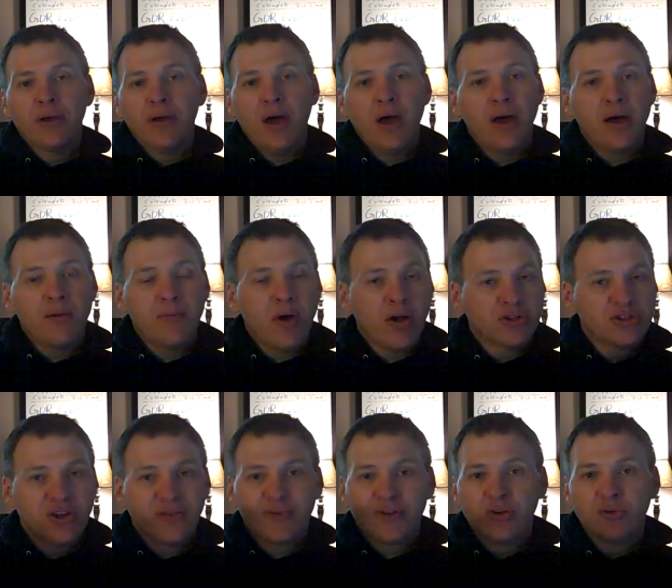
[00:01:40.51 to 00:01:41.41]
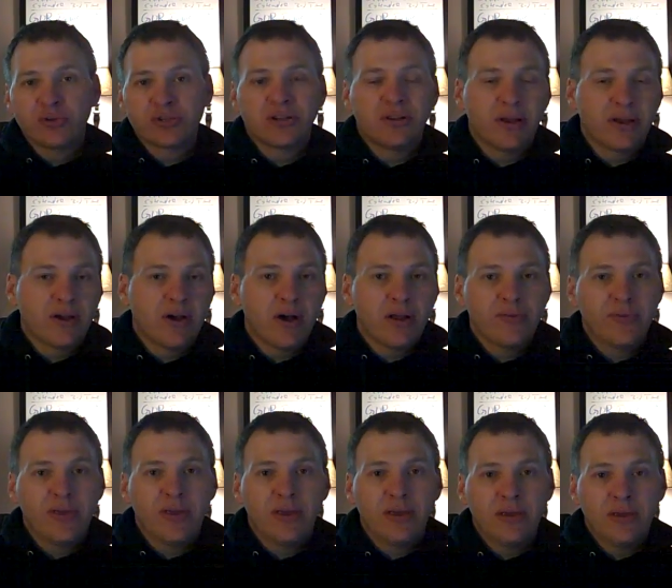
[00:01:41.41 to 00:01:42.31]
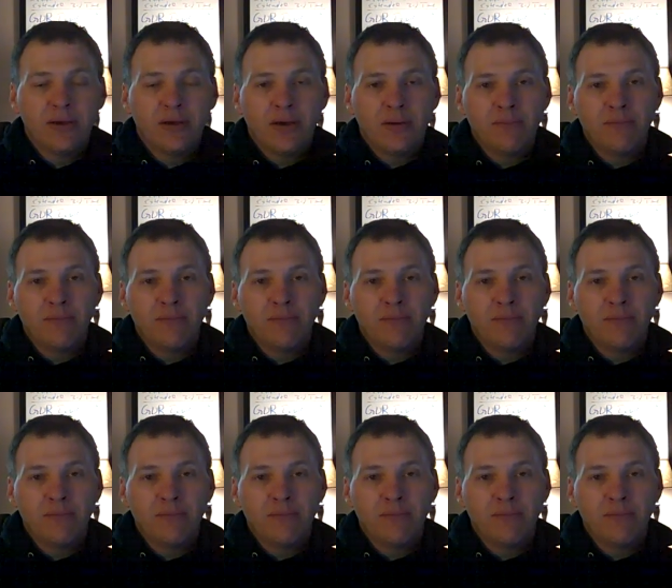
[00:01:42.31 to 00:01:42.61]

Um, all you have to do is click on the